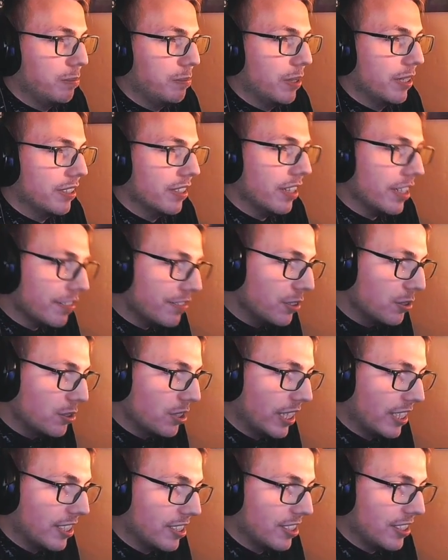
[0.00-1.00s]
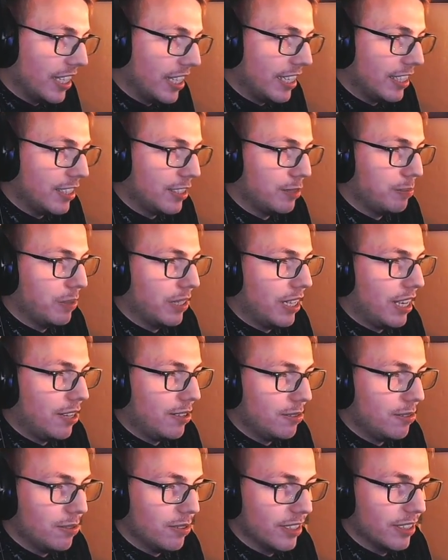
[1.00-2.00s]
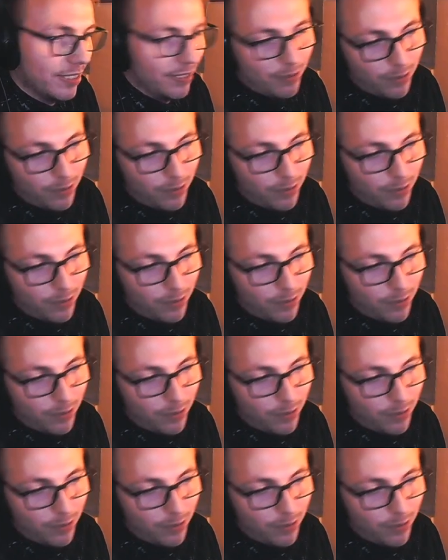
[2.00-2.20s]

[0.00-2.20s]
but not if you change states. But how?